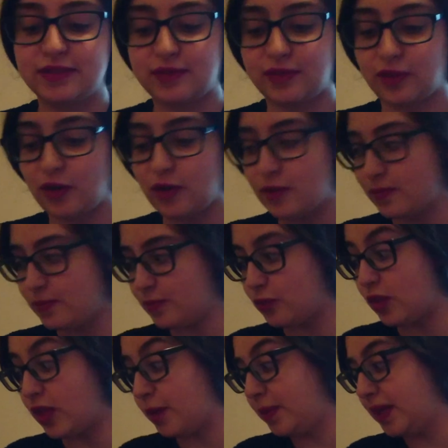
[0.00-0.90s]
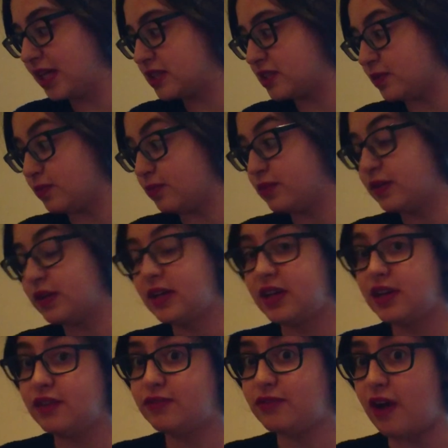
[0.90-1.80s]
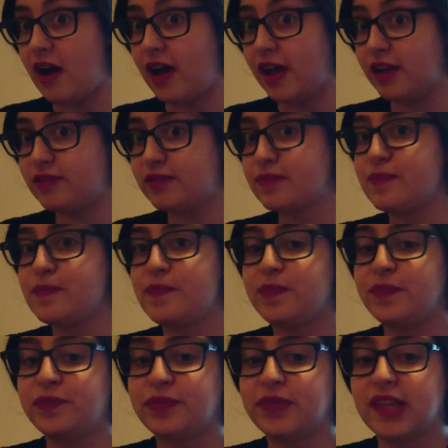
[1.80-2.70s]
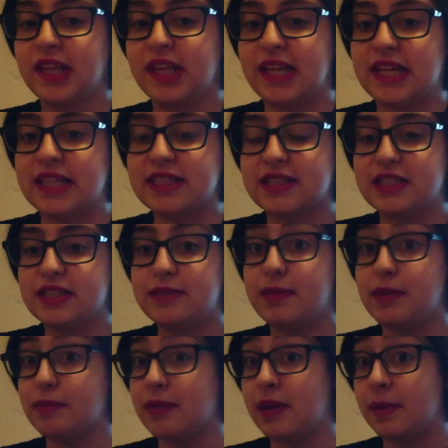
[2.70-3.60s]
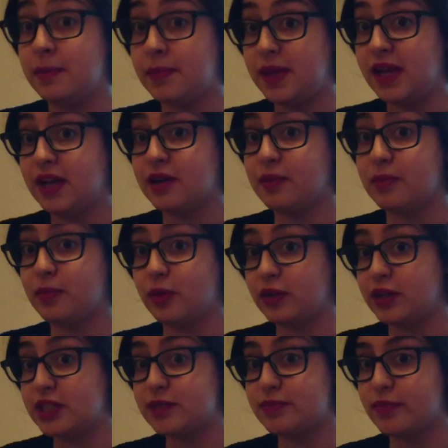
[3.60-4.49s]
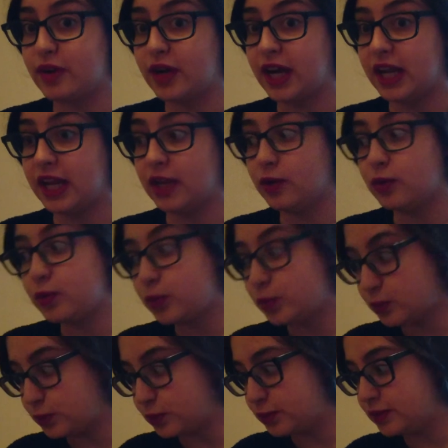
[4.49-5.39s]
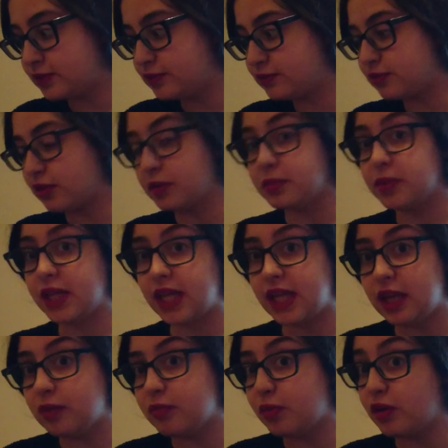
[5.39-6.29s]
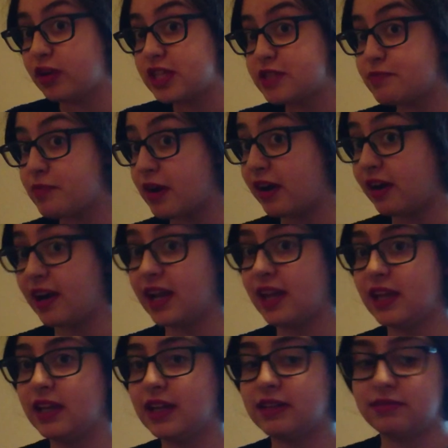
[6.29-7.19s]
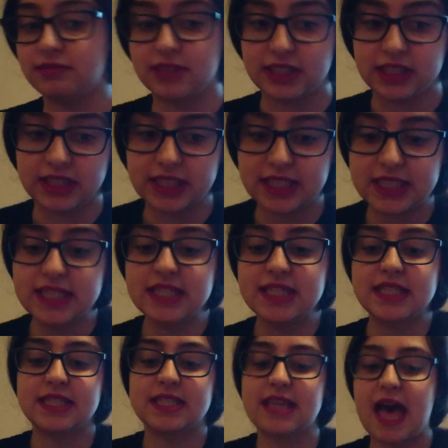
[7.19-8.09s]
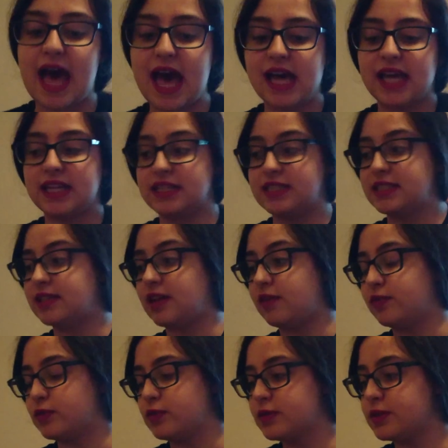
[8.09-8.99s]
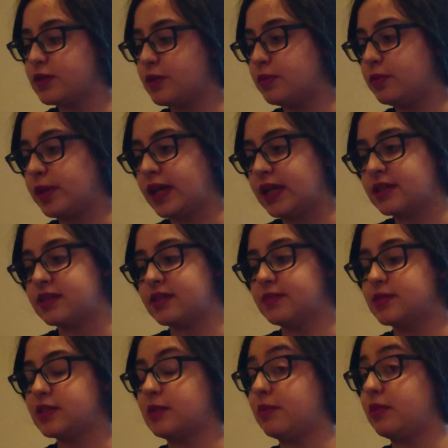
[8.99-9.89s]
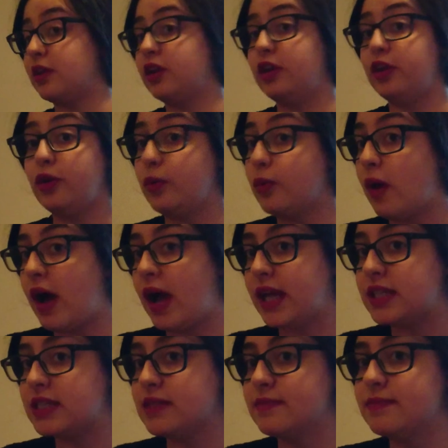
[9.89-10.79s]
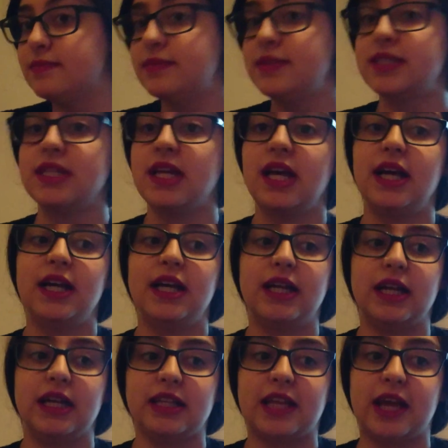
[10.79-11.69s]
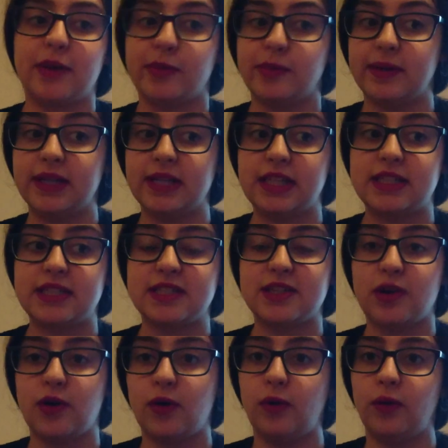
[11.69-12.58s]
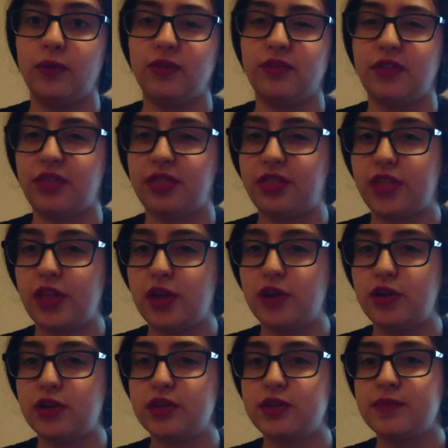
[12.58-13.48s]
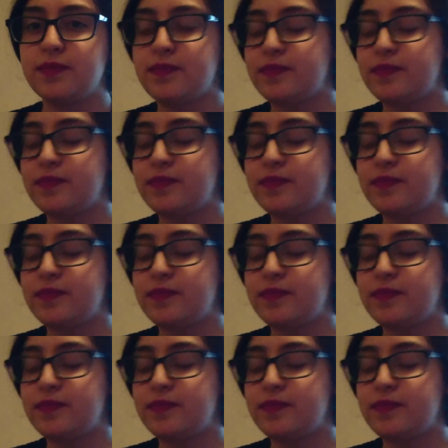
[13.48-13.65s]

from, well I picked up five. It's going to be my big body spray haul from the body spray release and I've also picked up some of the new items that were released on the 3rd